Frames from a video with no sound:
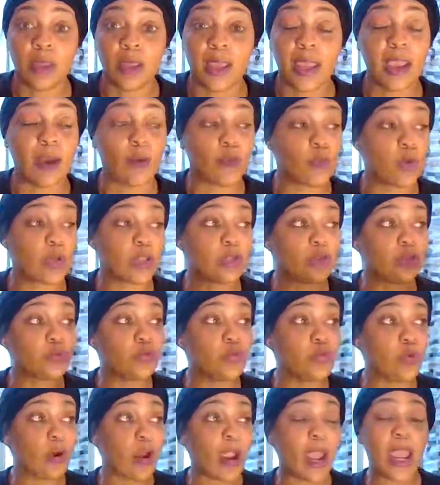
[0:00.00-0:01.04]
and when
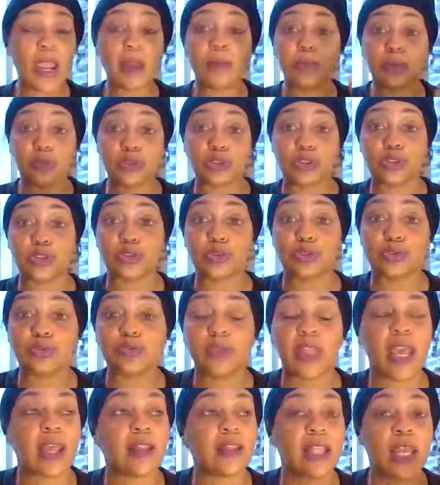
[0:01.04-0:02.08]
you are able to
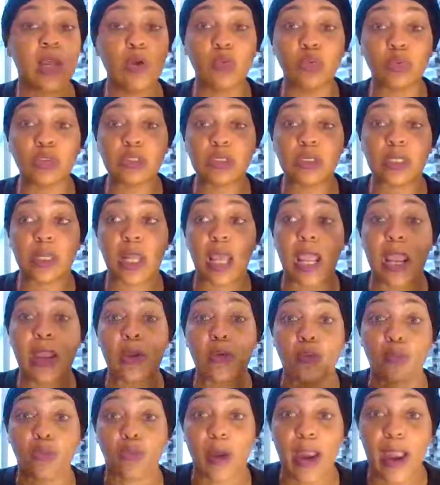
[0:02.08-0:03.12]
do that they will send
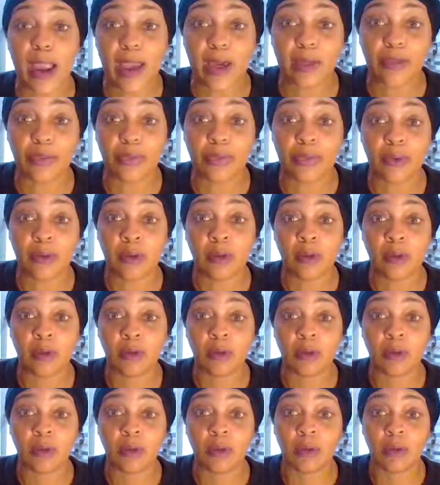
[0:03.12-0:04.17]
a wrath
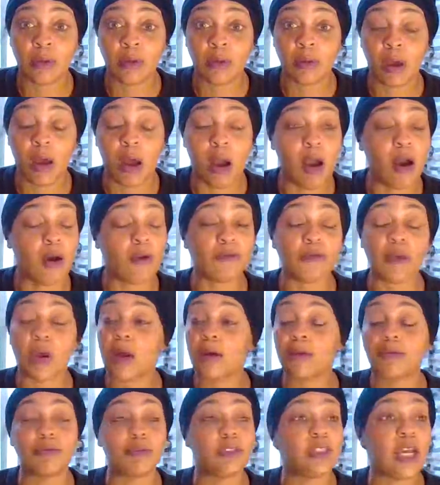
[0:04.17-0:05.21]
of,
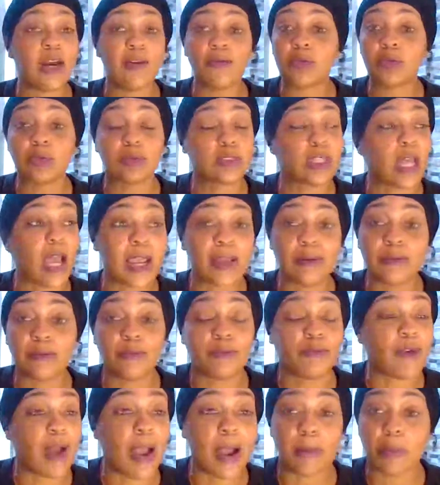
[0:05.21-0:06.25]
of devil type
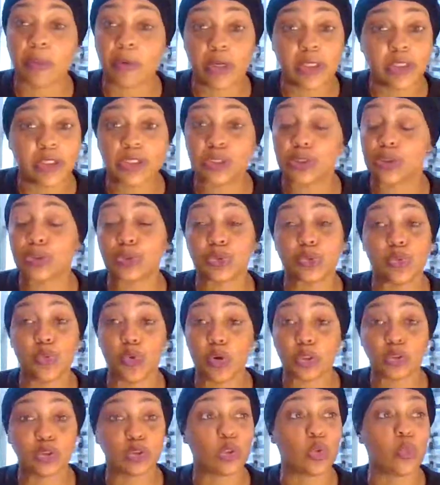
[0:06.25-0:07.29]
vibrations
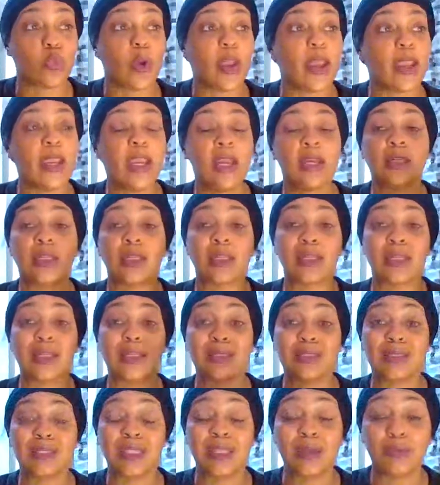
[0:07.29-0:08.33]
towards your way to
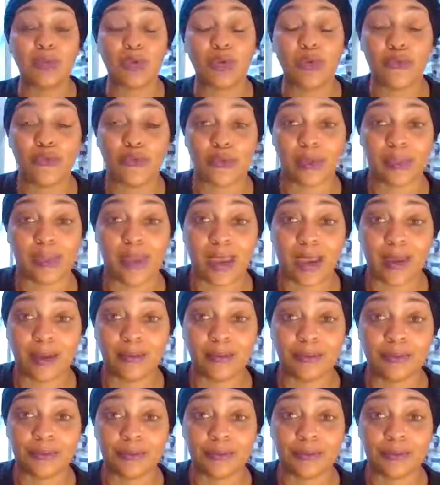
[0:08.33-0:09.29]
condemn you for that